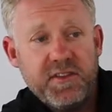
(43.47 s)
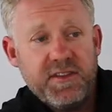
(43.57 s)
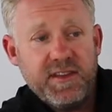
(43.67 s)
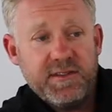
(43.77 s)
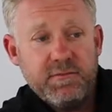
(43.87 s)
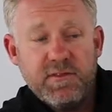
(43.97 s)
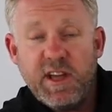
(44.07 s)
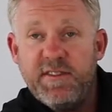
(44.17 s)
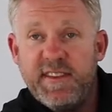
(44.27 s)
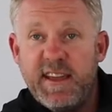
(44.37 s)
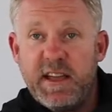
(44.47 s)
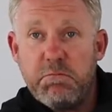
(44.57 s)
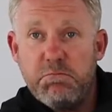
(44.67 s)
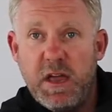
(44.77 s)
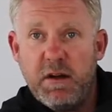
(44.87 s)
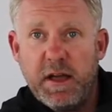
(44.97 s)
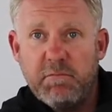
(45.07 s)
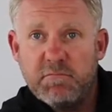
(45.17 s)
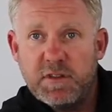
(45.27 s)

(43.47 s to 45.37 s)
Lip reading: It says Tovatec Mera.